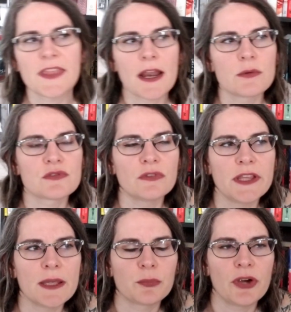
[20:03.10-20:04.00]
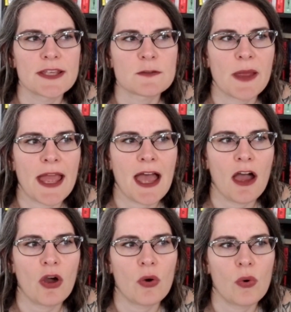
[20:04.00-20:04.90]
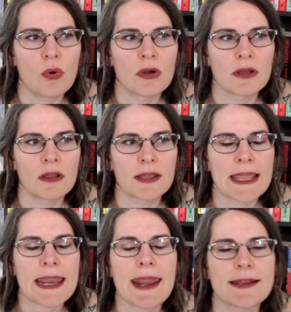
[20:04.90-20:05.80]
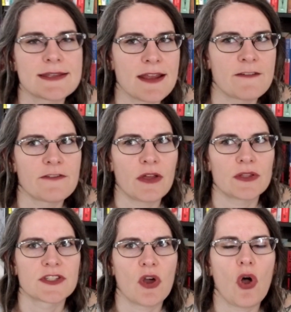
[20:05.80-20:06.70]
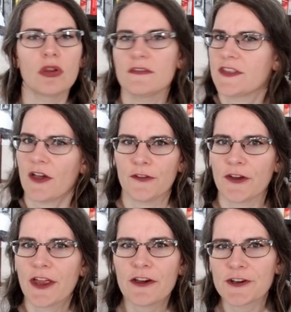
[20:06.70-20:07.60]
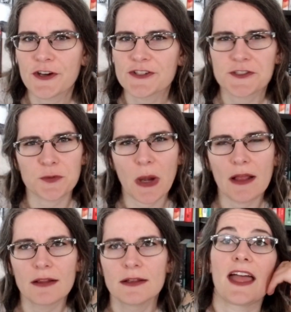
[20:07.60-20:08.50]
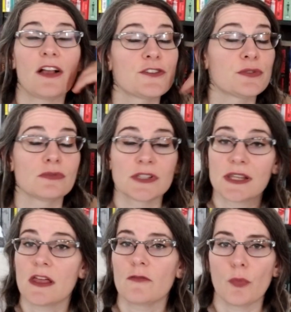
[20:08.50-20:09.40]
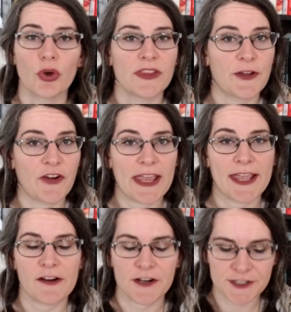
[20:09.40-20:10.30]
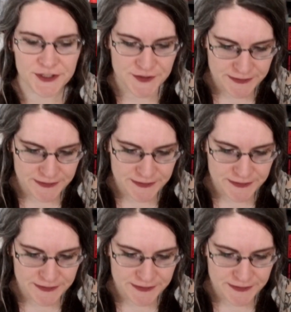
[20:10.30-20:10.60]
then I was really impressed by how connected I felt to all of the other characters as well. I also really love morally great characters.